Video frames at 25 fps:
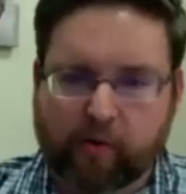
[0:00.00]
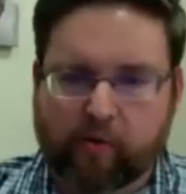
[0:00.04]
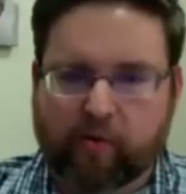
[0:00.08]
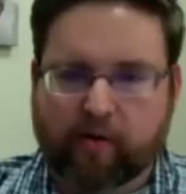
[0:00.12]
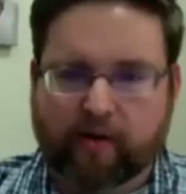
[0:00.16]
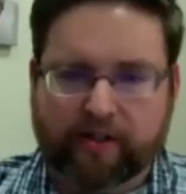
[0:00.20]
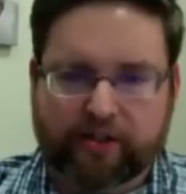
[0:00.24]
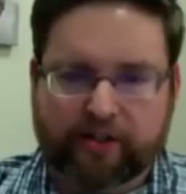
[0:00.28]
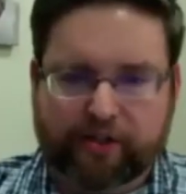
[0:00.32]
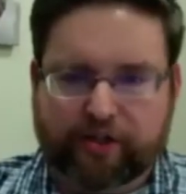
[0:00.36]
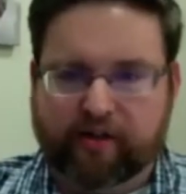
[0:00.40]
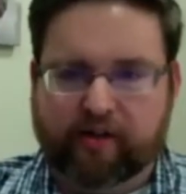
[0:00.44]

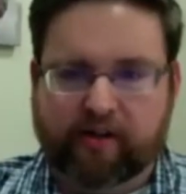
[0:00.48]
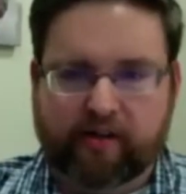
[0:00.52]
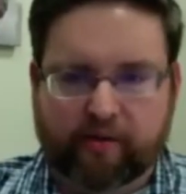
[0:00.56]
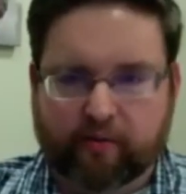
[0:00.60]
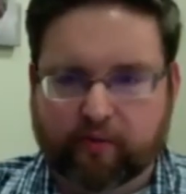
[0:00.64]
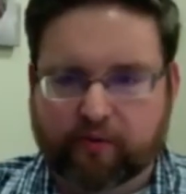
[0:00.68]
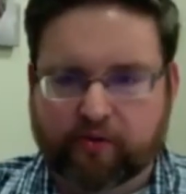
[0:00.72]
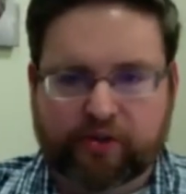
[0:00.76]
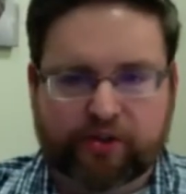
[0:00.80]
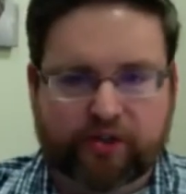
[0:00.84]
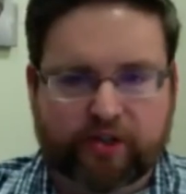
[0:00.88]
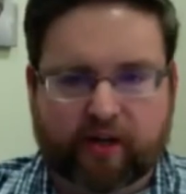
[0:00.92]
question, and then
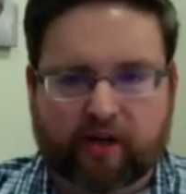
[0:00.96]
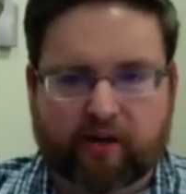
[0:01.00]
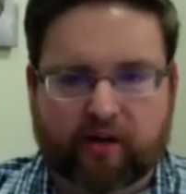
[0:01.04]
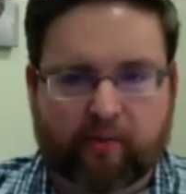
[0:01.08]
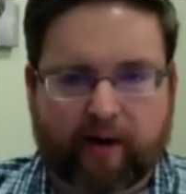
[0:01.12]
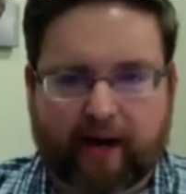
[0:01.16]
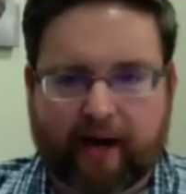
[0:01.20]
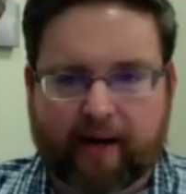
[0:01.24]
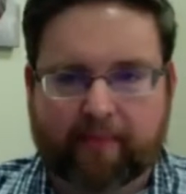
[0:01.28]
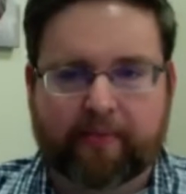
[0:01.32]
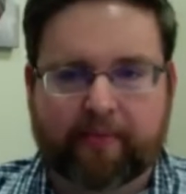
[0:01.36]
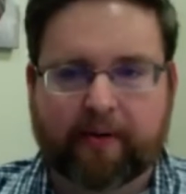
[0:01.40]
we'll just kind of
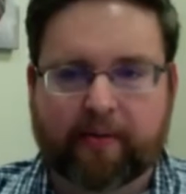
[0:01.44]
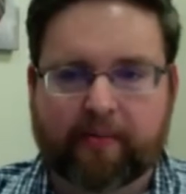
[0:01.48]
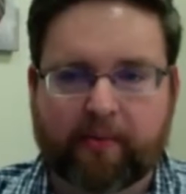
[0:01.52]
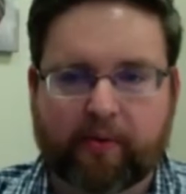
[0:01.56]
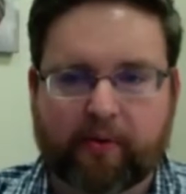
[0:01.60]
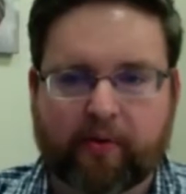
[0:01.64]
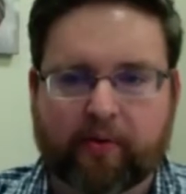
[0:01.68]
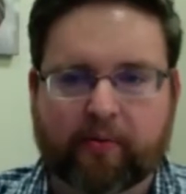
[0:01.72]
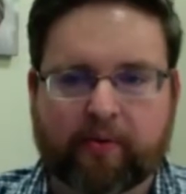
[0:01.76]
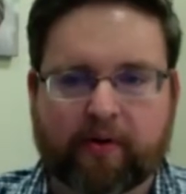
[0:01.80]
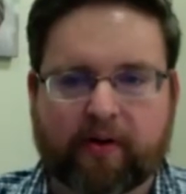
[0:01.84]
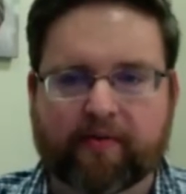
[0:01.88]
wrap up
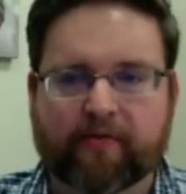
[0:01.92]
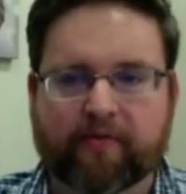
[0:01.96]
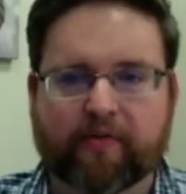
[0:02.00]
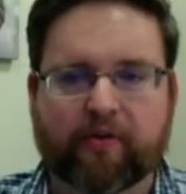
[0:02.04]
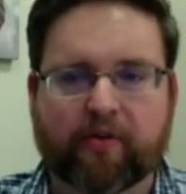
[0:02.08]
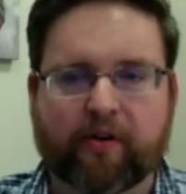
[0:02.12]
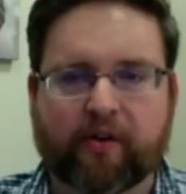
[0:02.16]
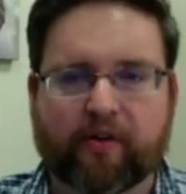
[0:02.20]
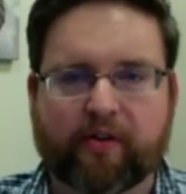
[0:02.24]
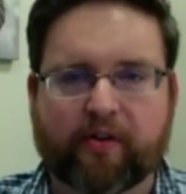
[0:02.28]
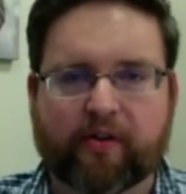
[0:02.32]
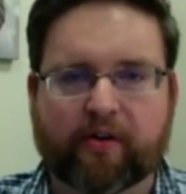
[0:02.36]
with
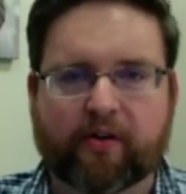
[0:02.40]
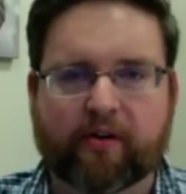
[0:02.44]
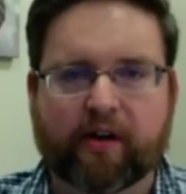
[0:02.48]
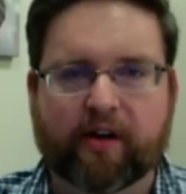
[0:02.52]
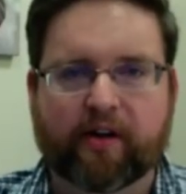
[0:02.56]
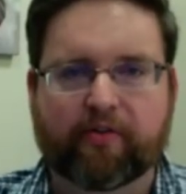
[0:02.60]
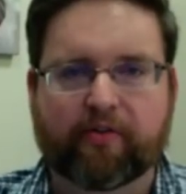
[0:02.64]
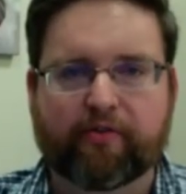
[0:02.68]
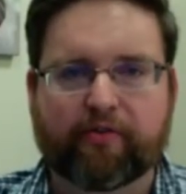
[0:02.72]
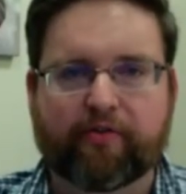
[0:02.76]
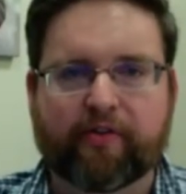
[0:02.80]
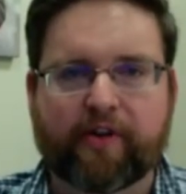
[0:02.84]
whatever other kind
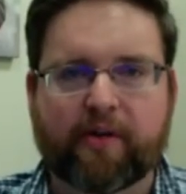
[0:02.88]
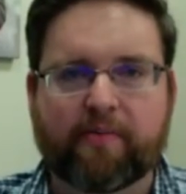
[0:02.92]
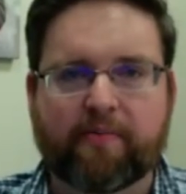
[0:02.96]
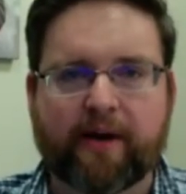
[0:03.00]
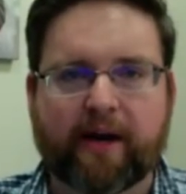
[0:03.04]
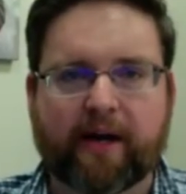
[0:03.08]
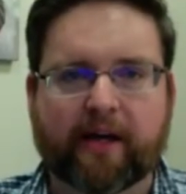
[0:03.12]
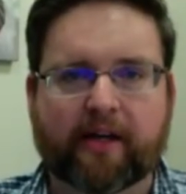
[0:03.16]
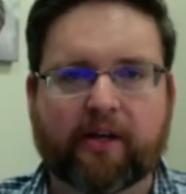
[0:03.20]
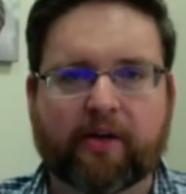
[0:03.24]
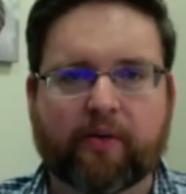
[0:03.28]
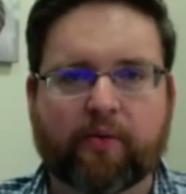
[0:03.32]
of
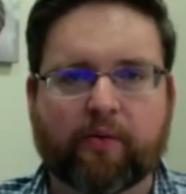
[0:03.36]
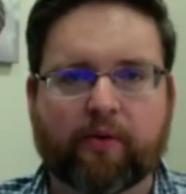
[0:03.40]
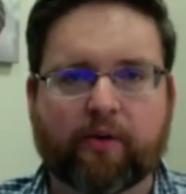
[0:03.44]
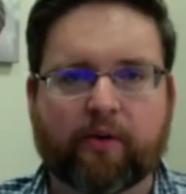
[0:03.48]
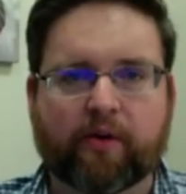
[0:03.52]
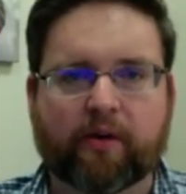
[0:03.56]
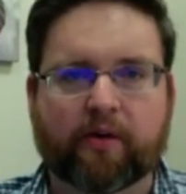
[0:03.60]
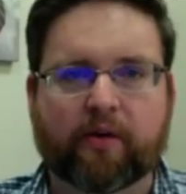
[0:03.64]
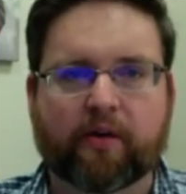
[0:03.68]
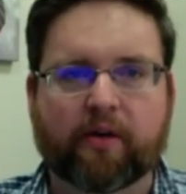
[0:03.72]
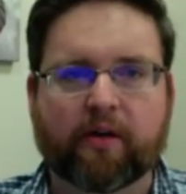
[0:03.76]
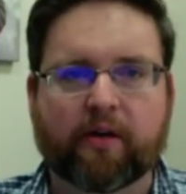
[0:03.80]
feedback you want to.